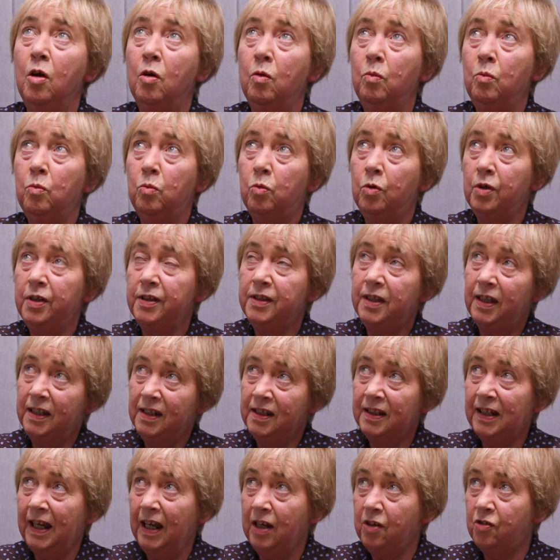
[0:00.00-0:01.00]
One of the
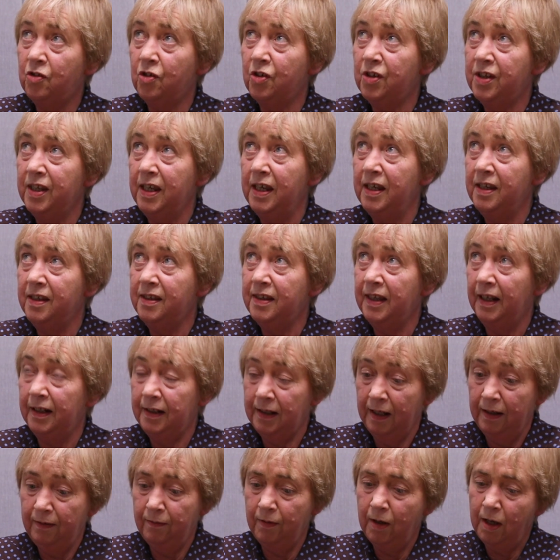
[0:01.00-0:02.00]
indicators is that
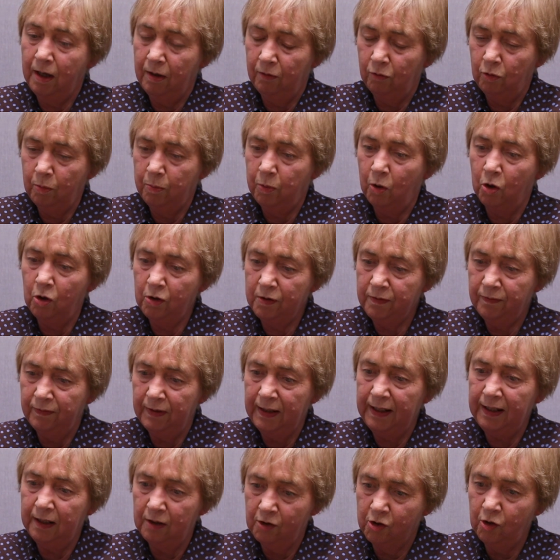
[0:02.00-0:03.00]
a report of
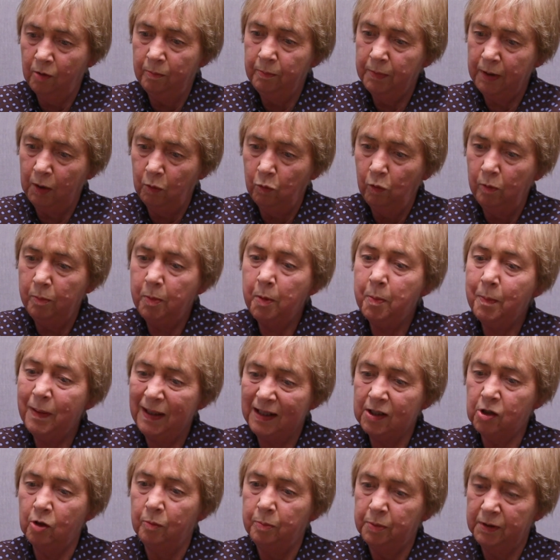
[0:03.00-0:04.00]
illegal dumping will be
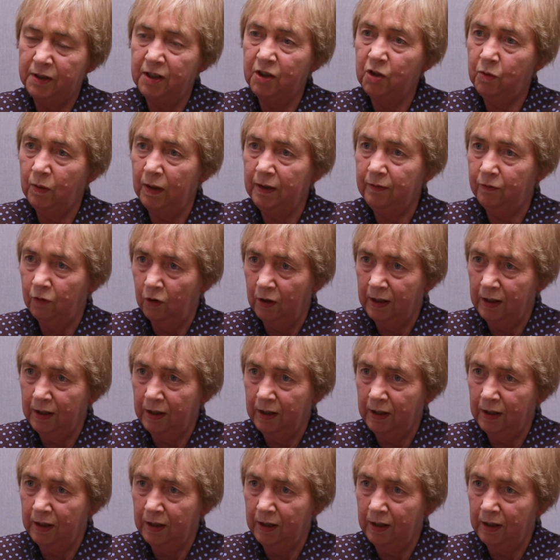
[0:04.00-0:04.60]
picked up within 24